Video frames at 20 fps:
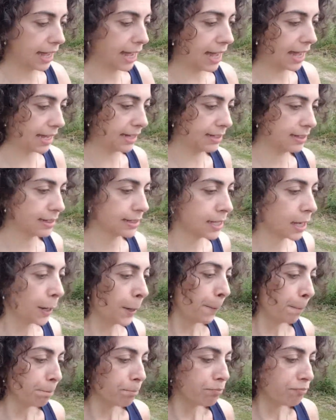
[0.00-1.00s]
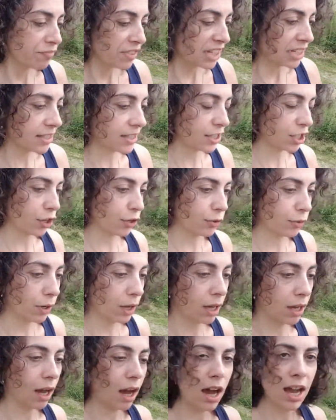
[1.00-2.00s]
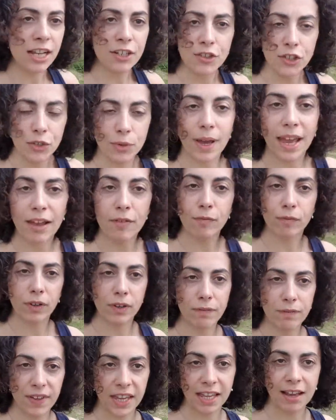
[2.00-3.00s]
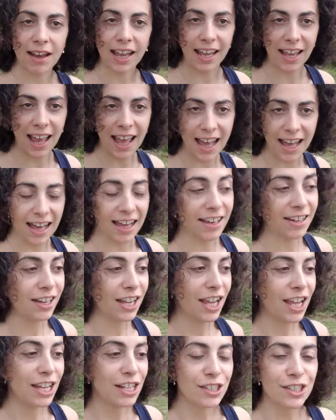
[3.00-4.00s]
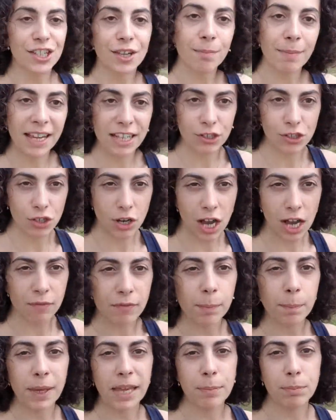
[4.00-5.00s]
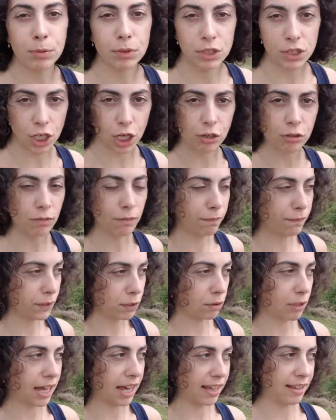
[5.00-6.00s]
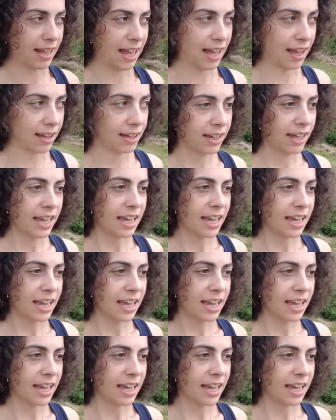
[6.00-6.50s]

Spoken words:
And so I do everything I can to make sure other people don't feel like that.